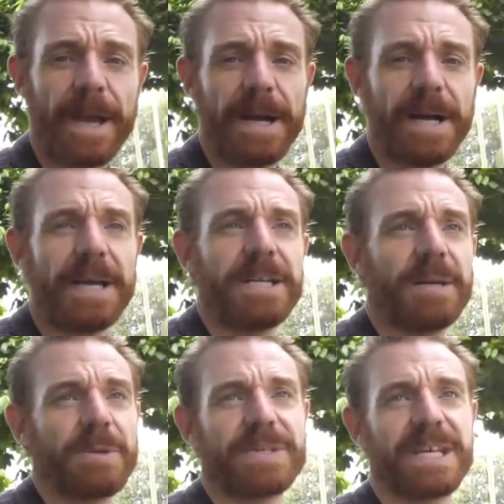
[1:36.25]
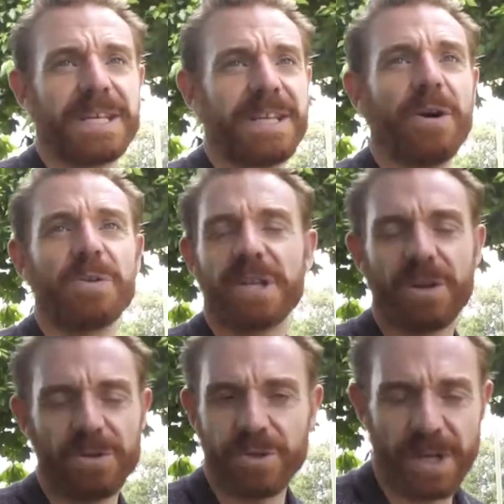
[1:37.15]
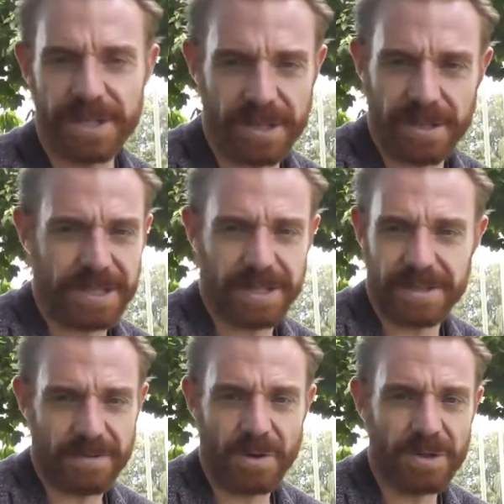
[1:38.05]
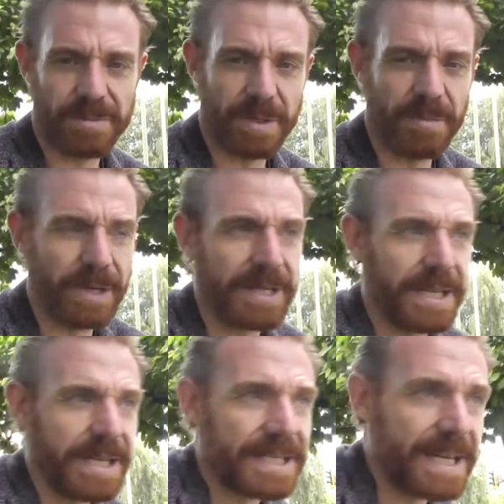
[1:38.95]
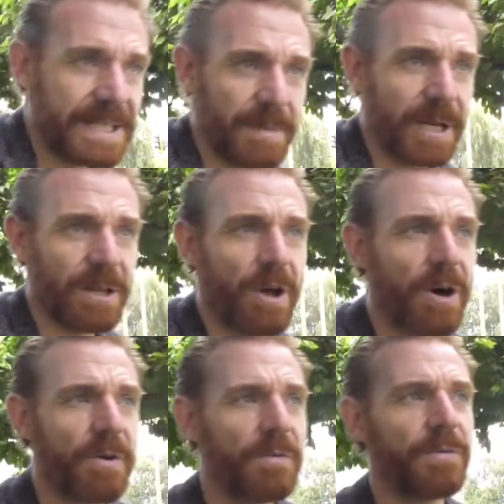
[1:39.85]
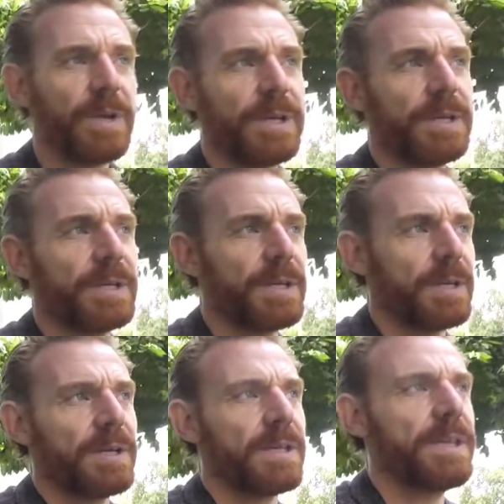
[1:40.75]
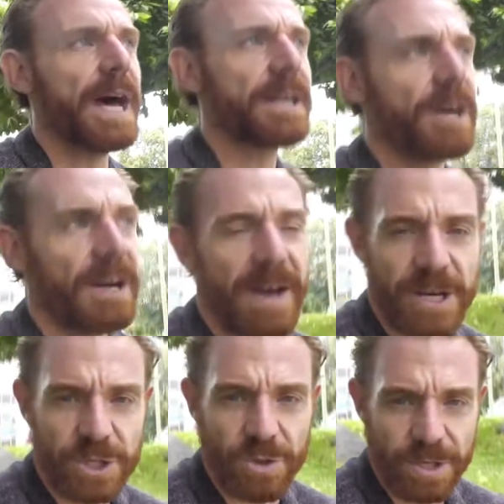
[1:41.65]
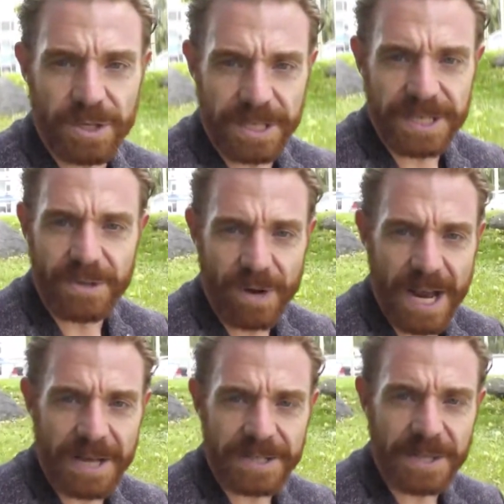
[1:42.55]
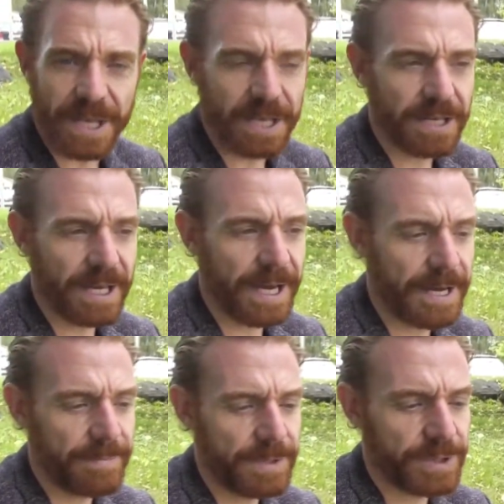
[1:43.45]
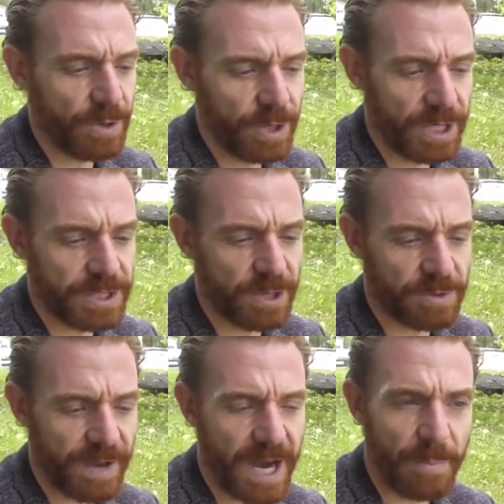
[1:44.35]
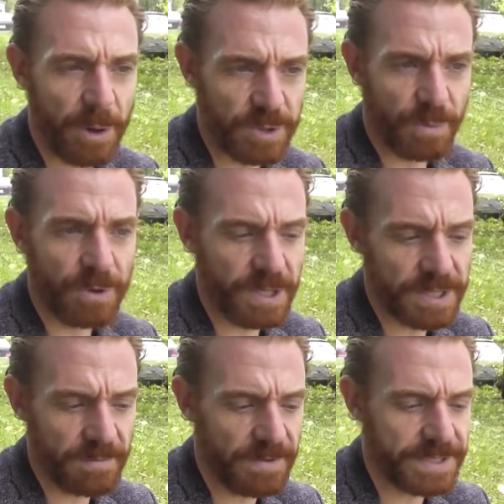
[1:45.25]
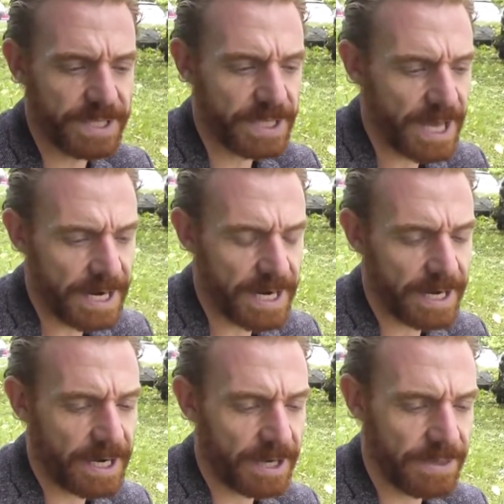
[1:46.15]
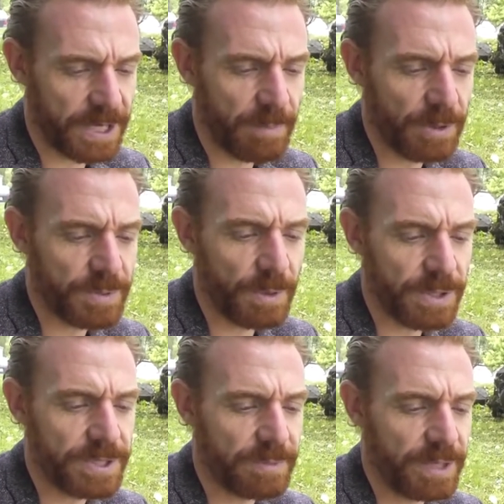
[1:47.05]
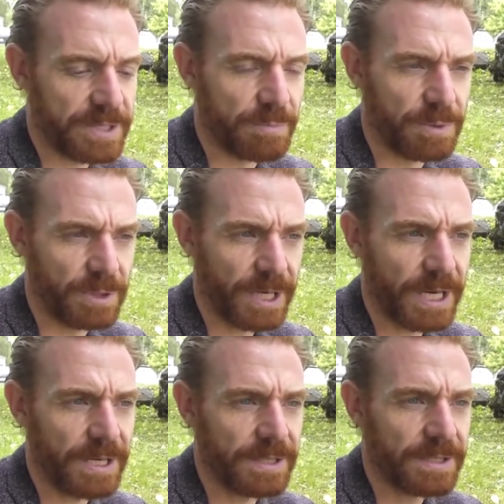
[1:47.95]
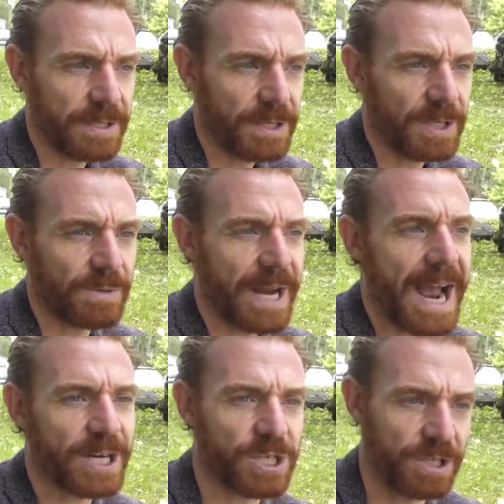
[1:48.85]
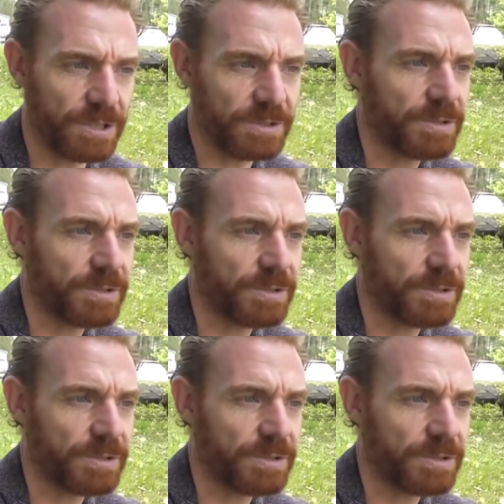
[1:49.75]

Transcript: Uh, now, I'm not saying they're the only constructs that exist, of course, I mean, but th there tends to be a lot of that kind of attitude that, that is around, I think. Um, so in terms of how postmodernism fits into that, uh, I think postmodernism is a brilliant reaction